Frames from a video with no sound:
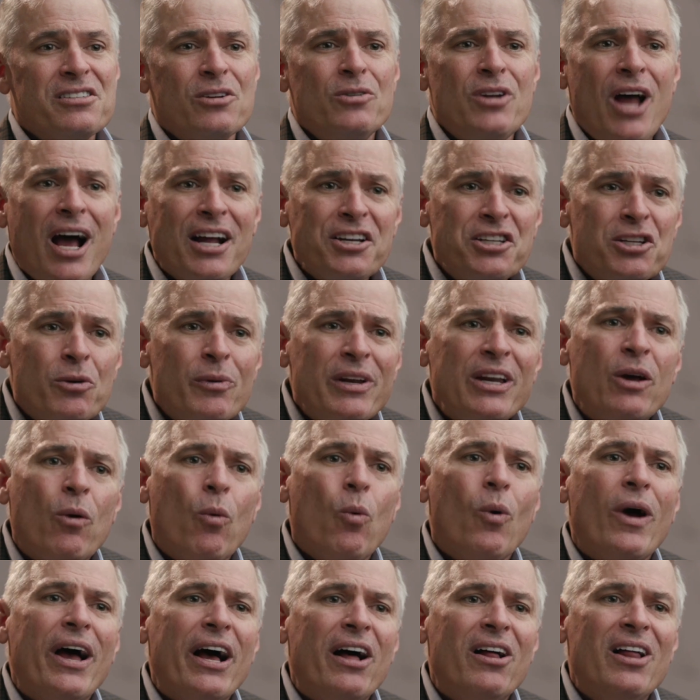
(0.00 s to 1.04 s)
So not doing
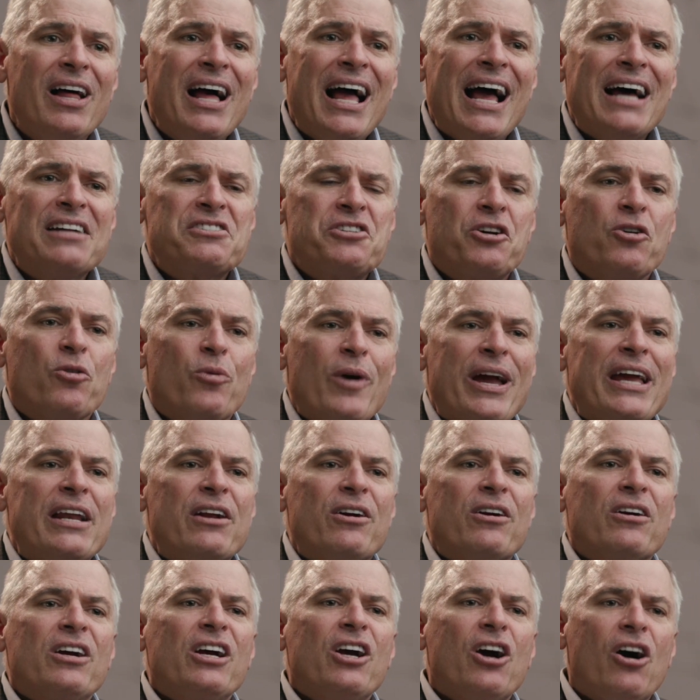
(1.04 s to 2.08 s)
it well has
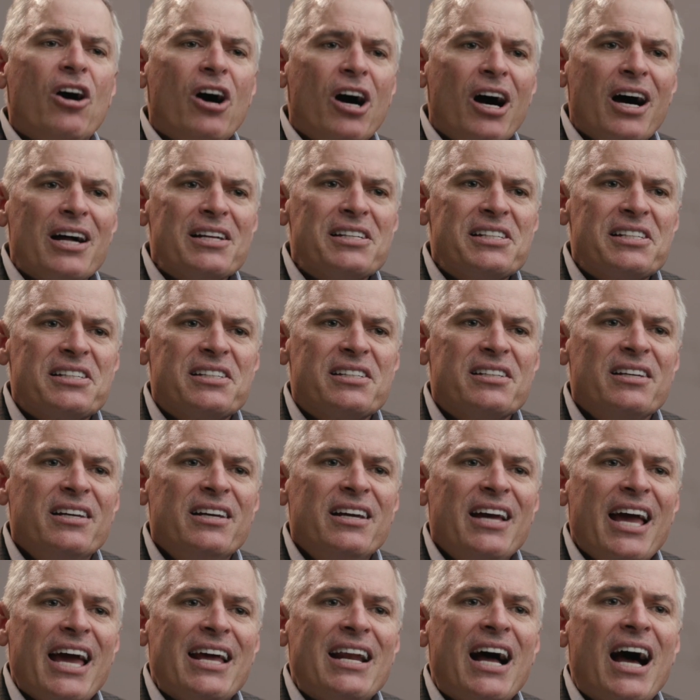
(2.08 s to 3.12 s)
greater cost
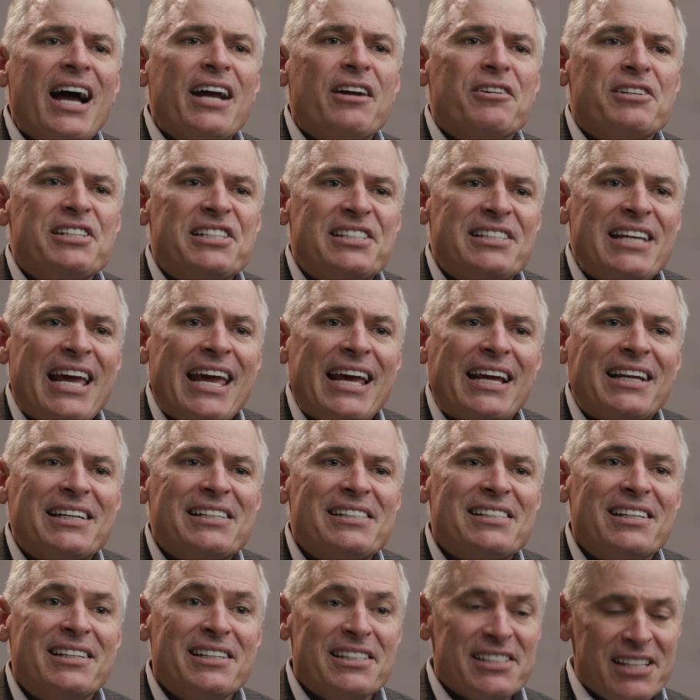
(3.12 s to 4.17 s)
and higher
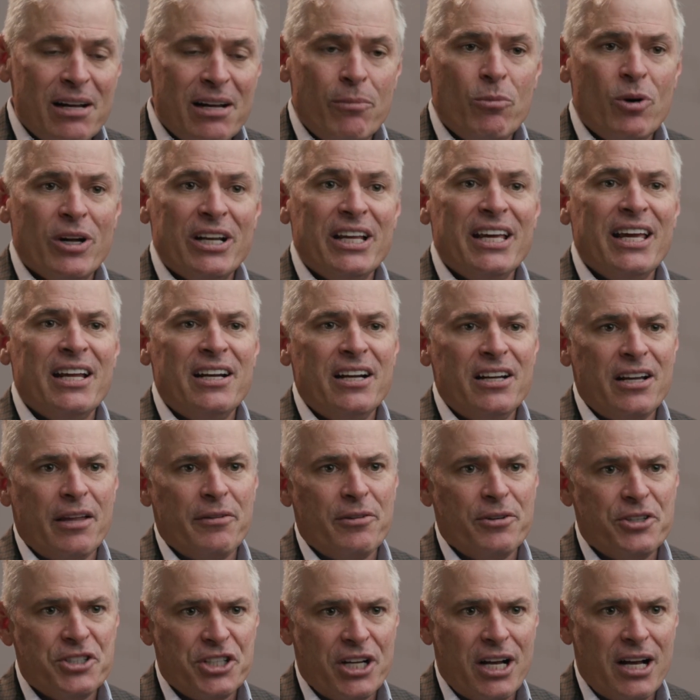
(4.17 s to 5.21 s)
stakes than someone in
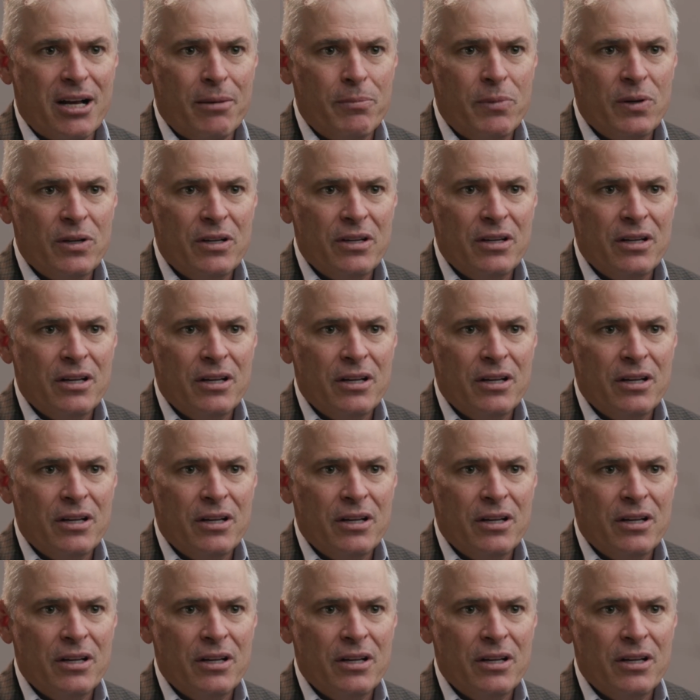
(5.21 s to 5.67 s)
another job.